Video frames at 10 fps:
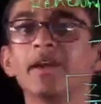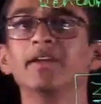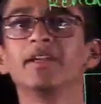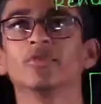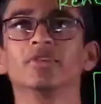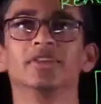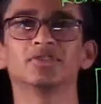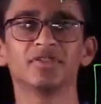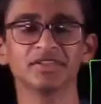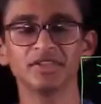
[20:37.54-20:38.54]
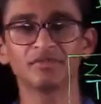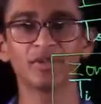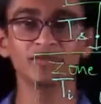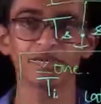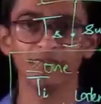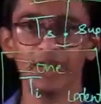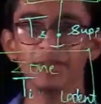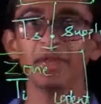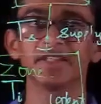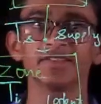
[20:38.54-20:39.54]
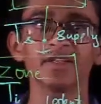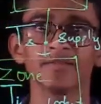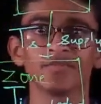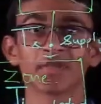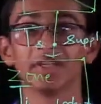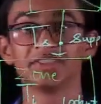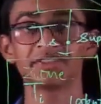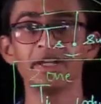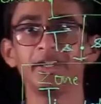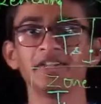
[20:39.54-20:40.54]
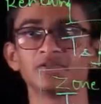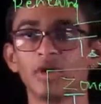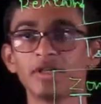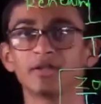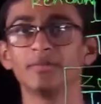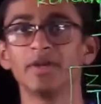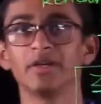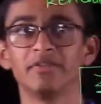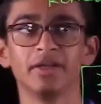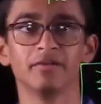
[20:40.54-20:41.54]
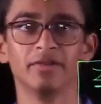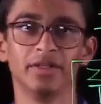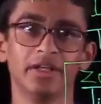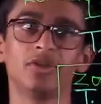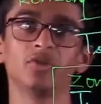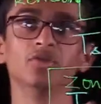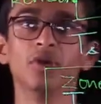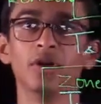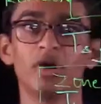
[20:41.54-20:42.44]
handling unit. So this is one of the very basic. Still it is not complete. We need to do a